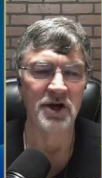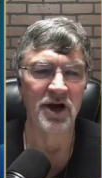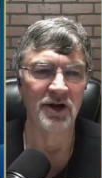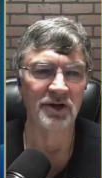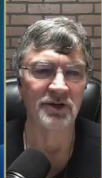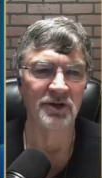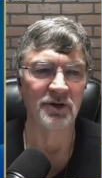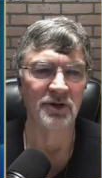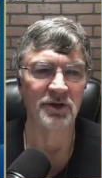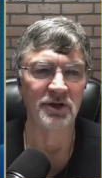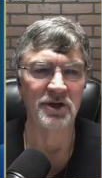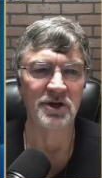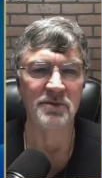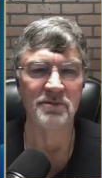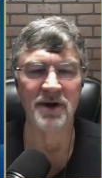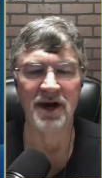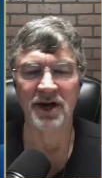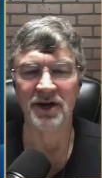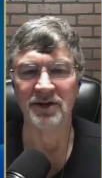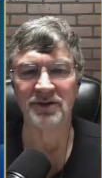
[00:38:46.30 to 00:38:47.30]
we talked
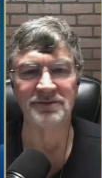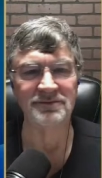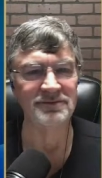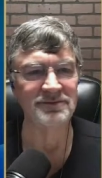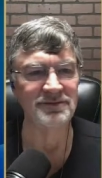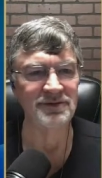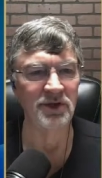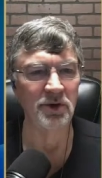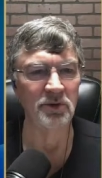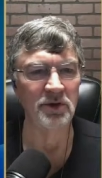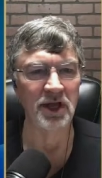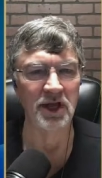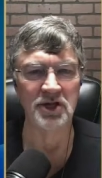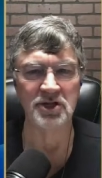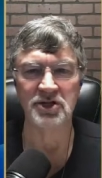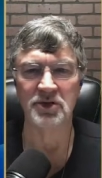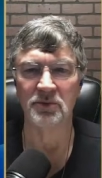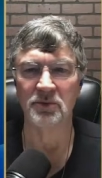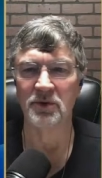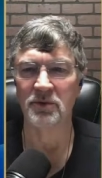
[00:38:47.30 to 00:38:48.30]
earlier about
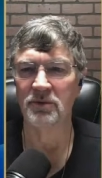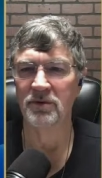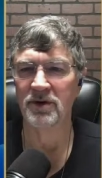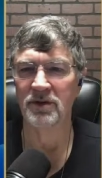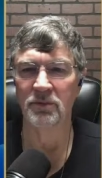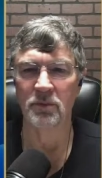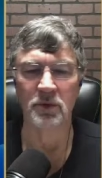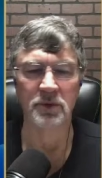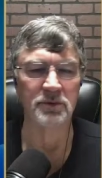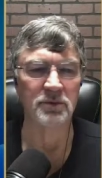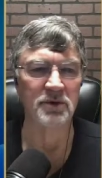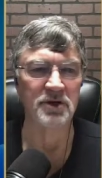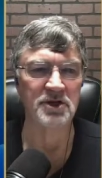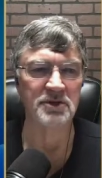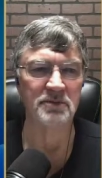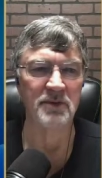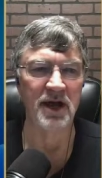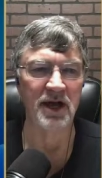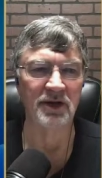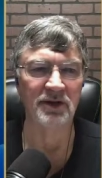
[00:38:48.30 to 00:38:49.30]
location
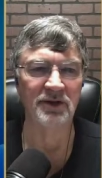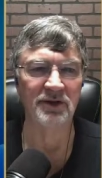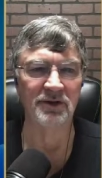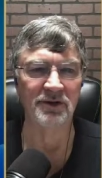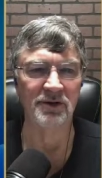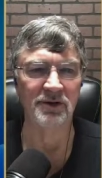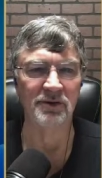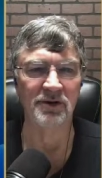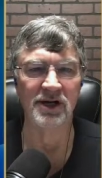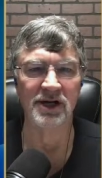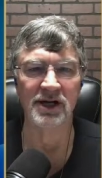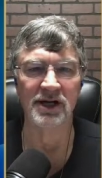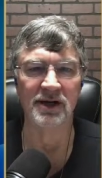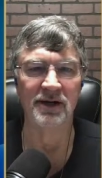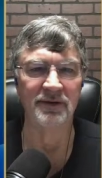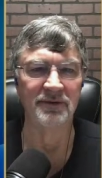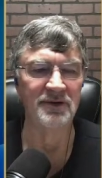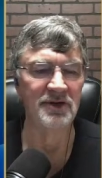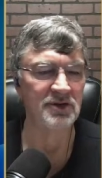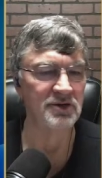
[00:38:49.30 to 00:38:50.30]
with respect
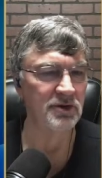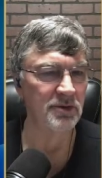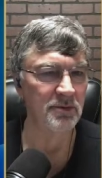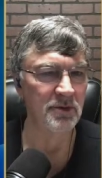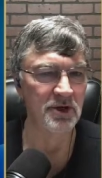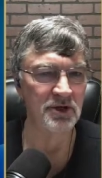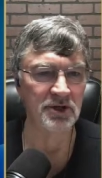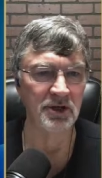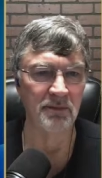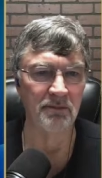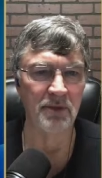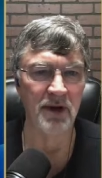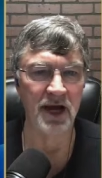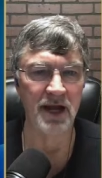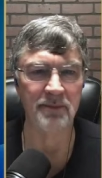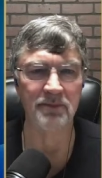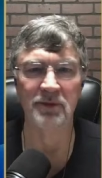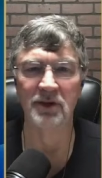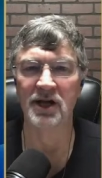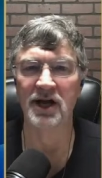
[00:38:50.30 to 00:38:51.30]
to
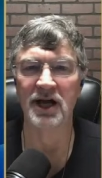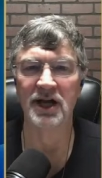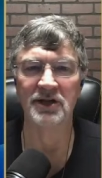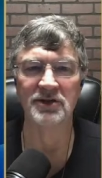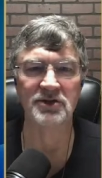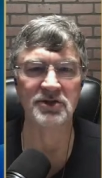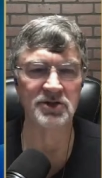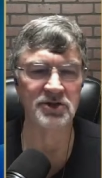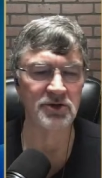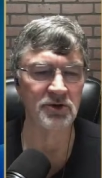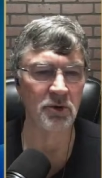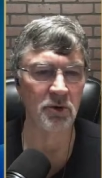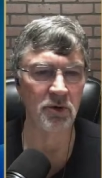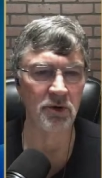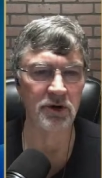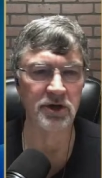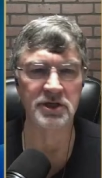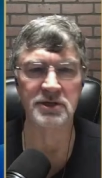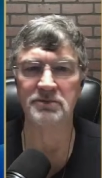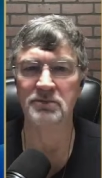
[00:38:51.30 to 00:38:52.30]
distribution pipelines,
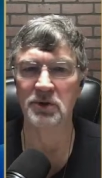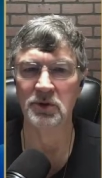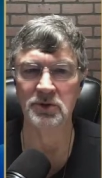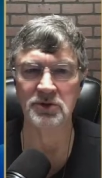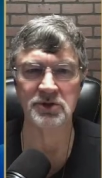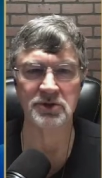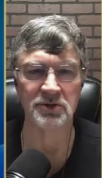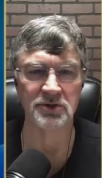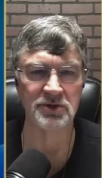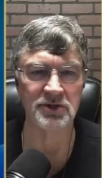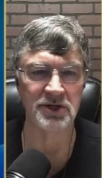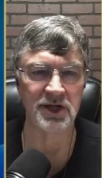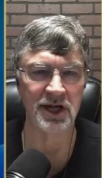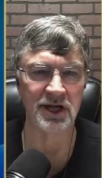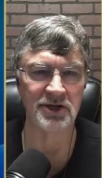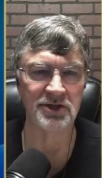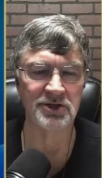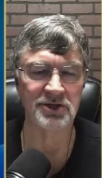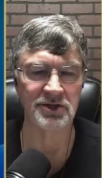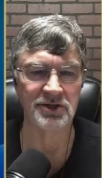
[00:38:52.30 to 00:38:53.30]
storage,
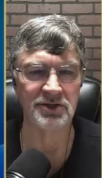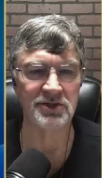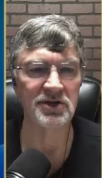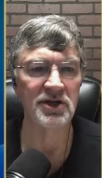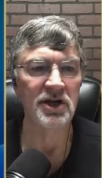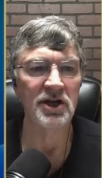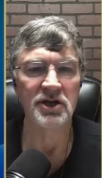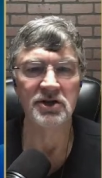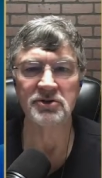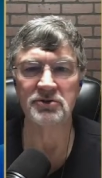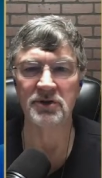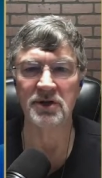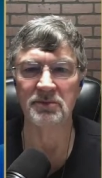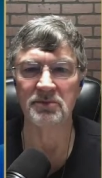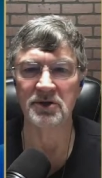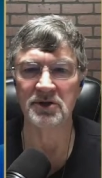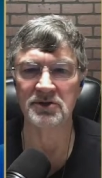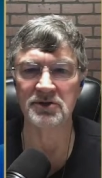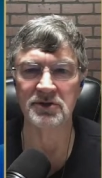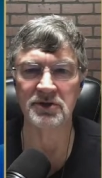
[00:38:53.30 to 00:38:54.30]
booster stations,
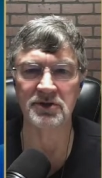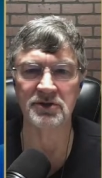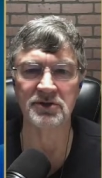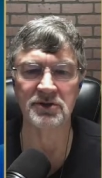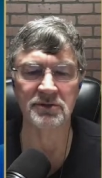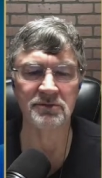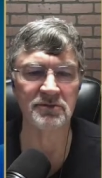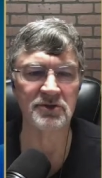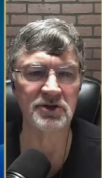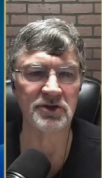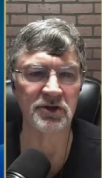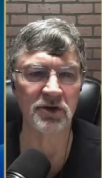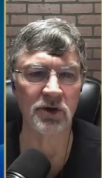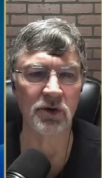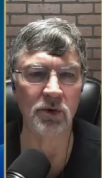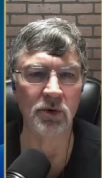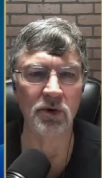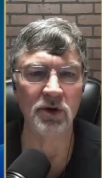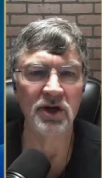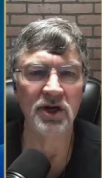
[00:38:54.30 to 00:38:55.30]
treatment
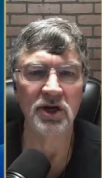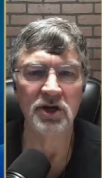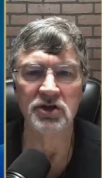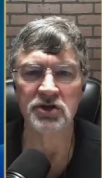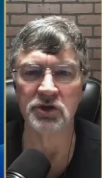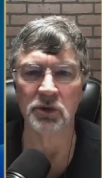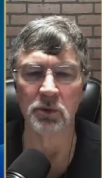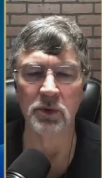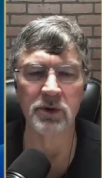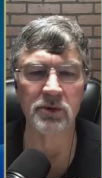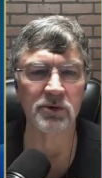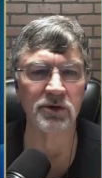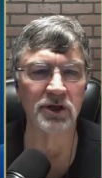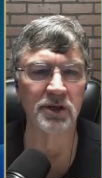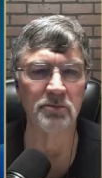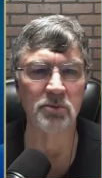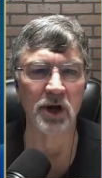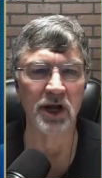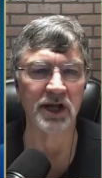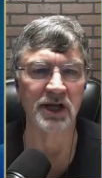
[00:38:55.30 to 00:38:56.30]
systems. So
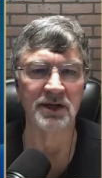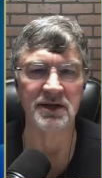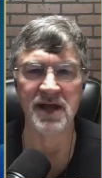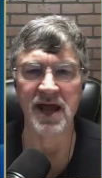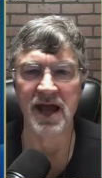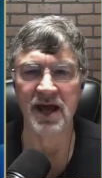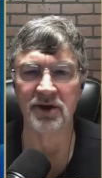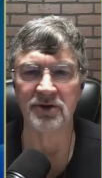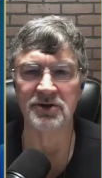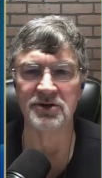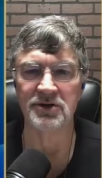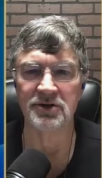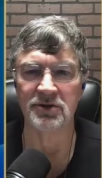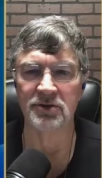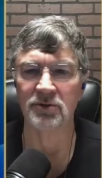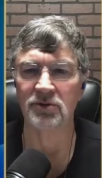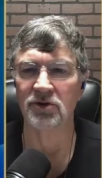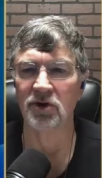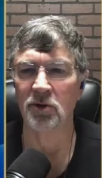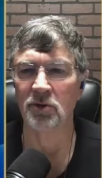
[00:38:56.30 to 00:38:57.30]
we really break it
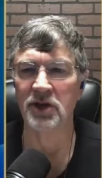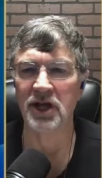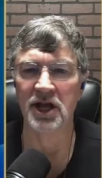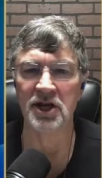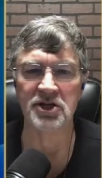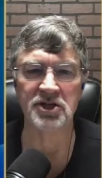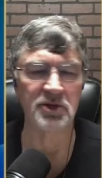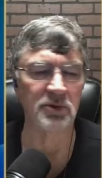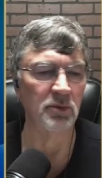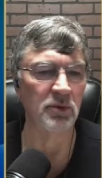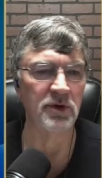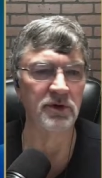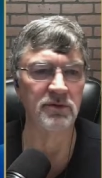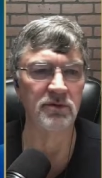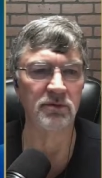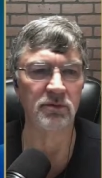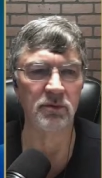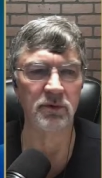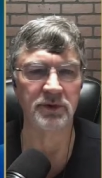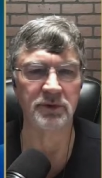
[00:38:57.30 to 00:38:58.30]
down to
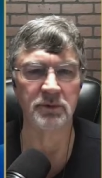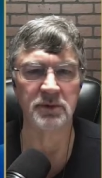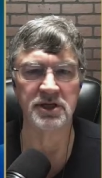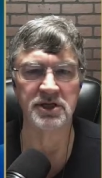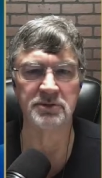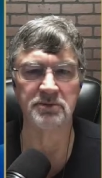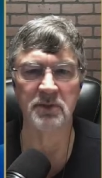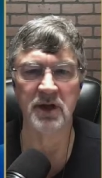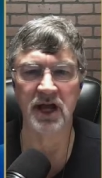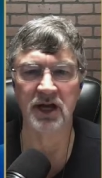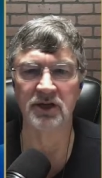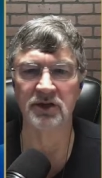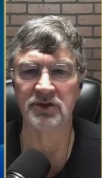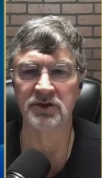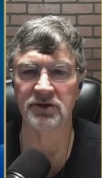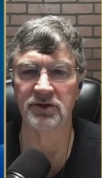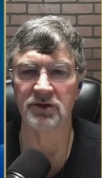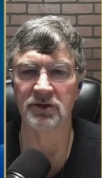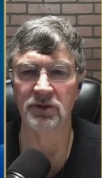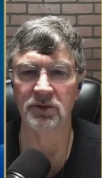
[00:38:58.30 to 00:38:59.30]
location with
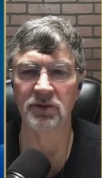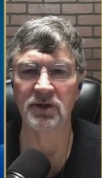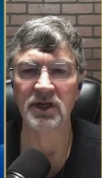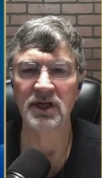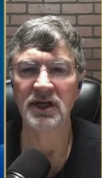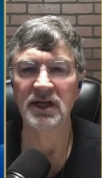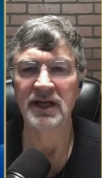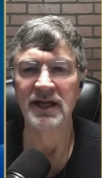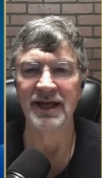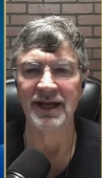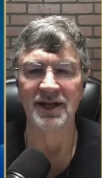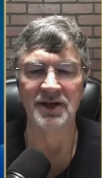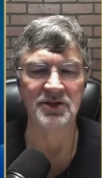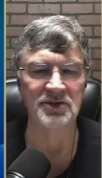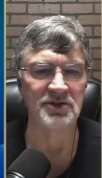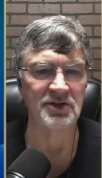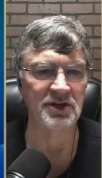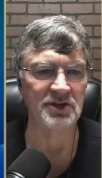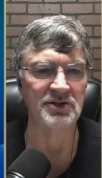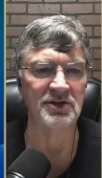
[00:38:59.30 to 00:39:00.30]
respect to
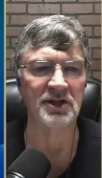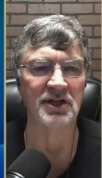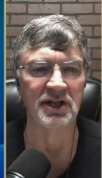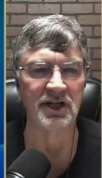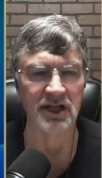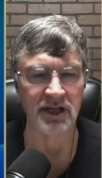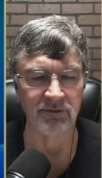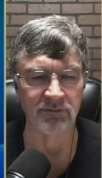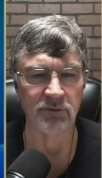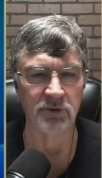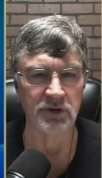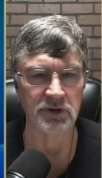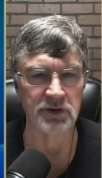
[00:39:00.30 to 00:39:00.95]
existing